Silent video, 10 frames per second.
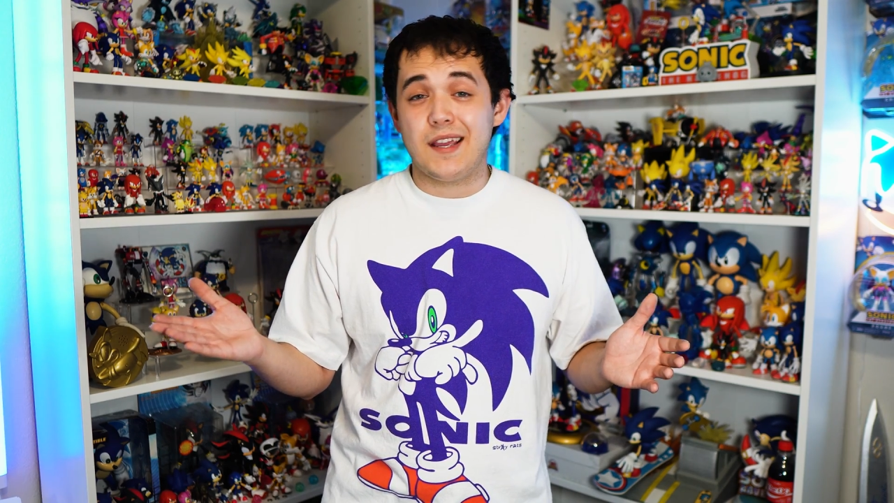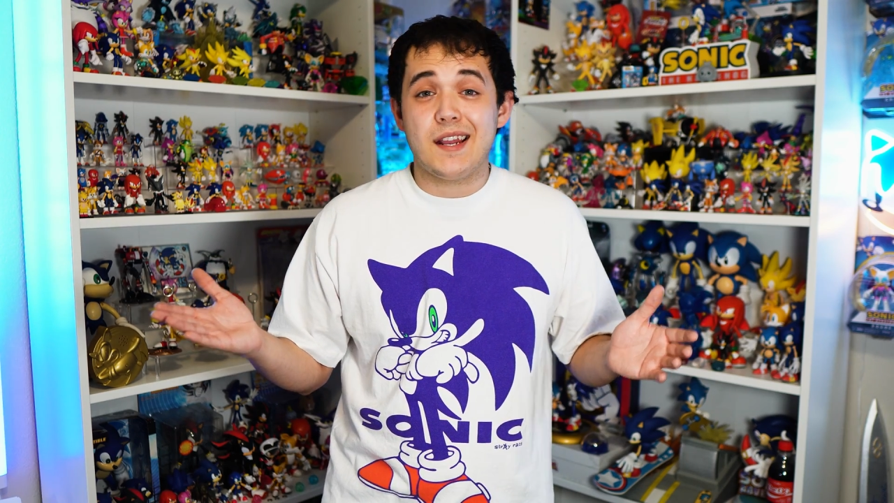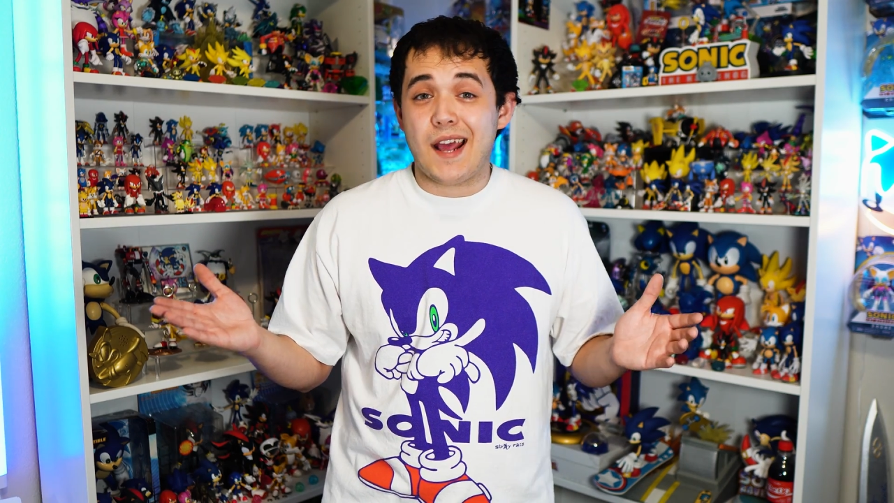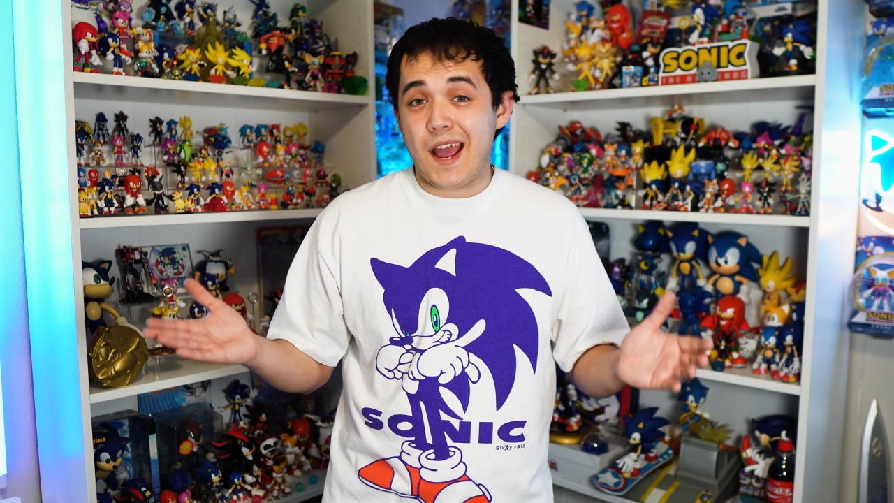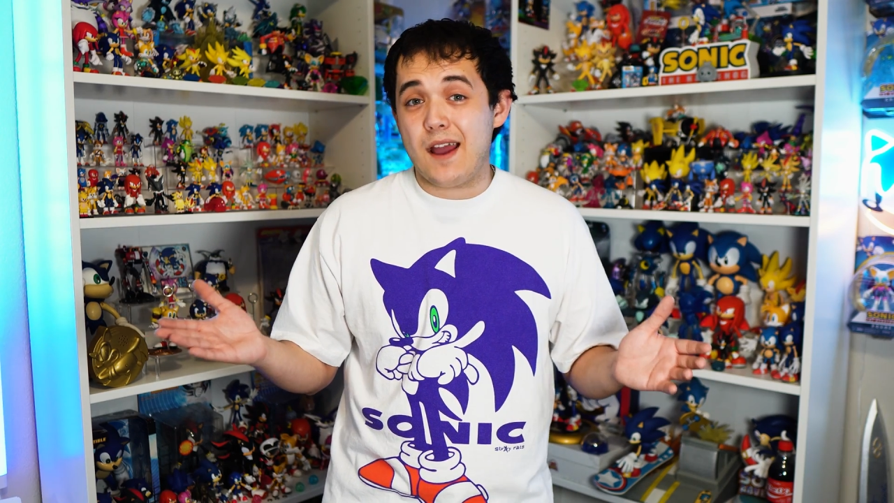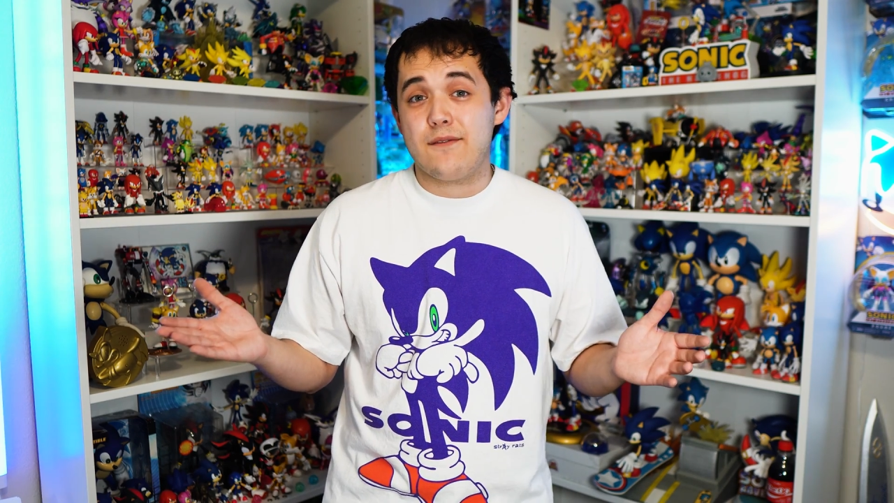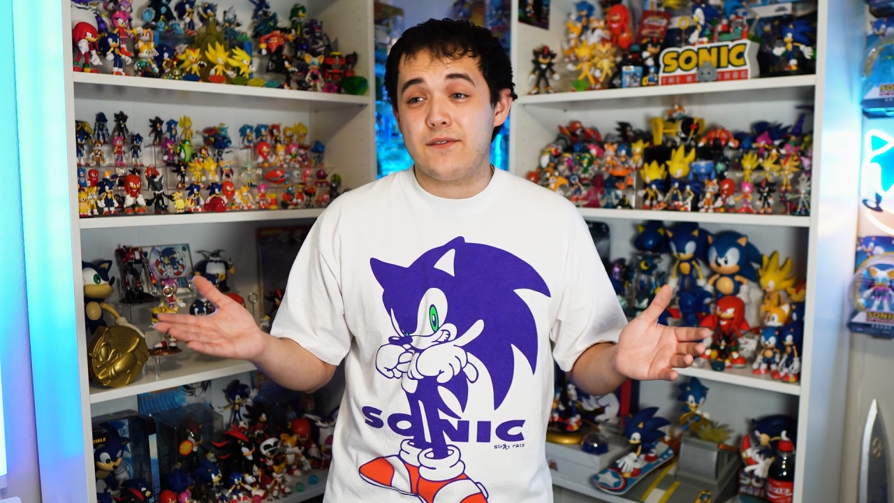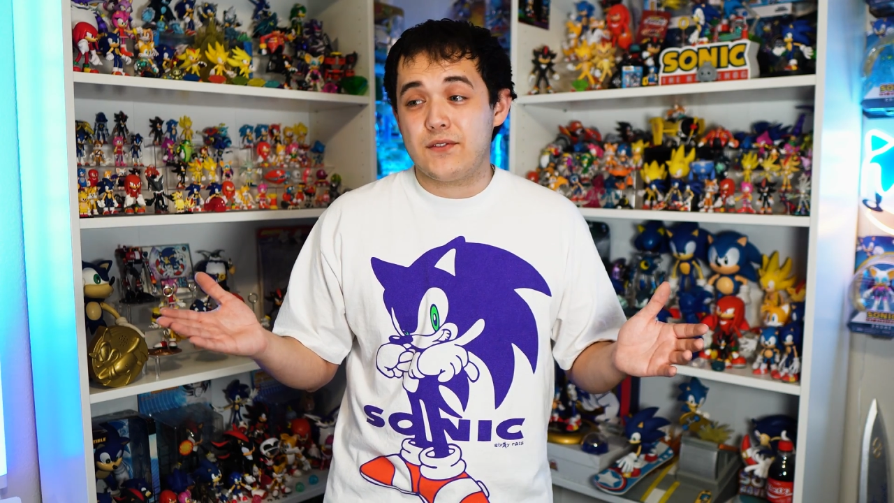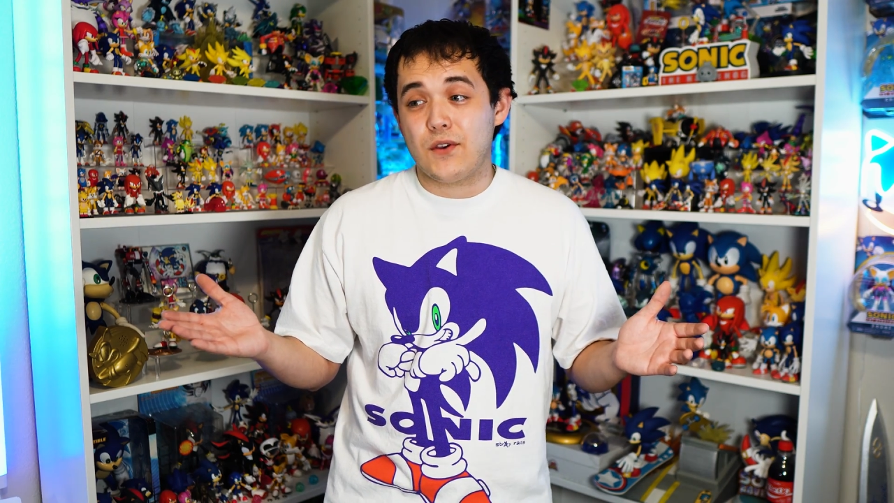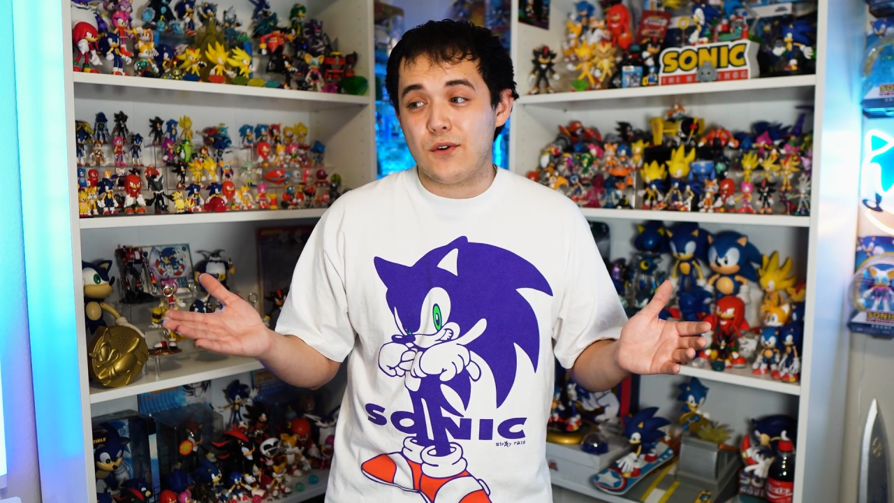in half,
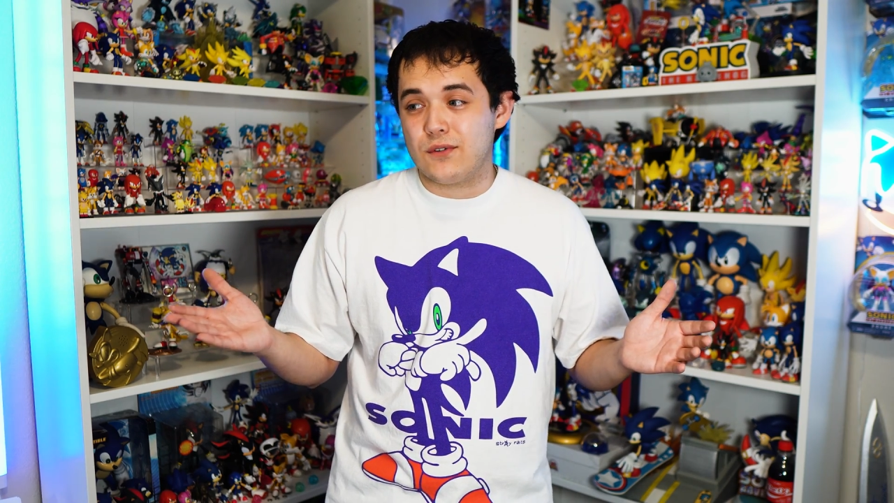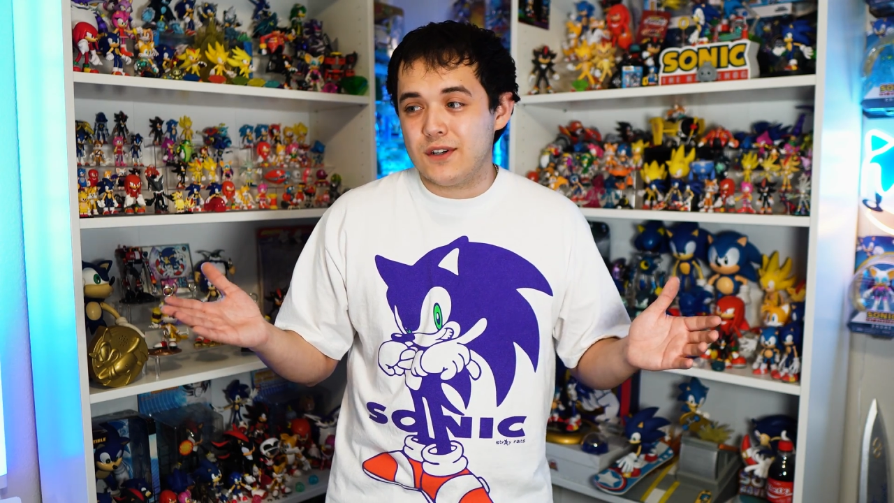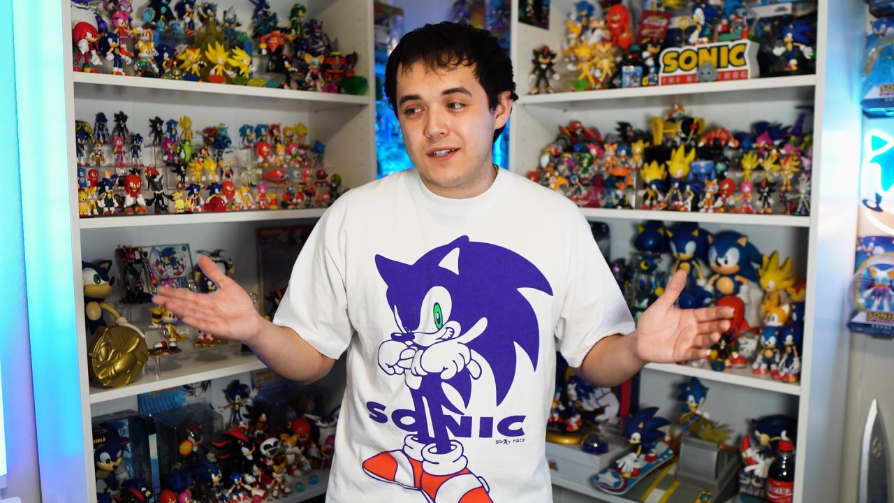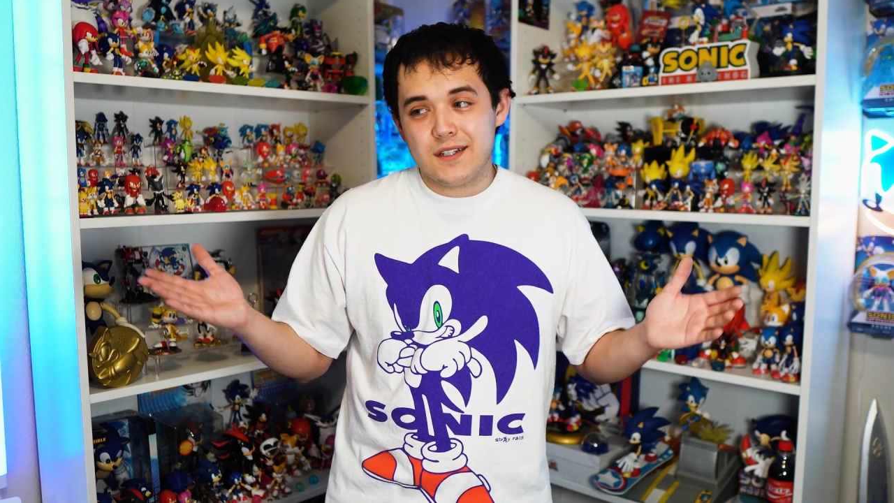so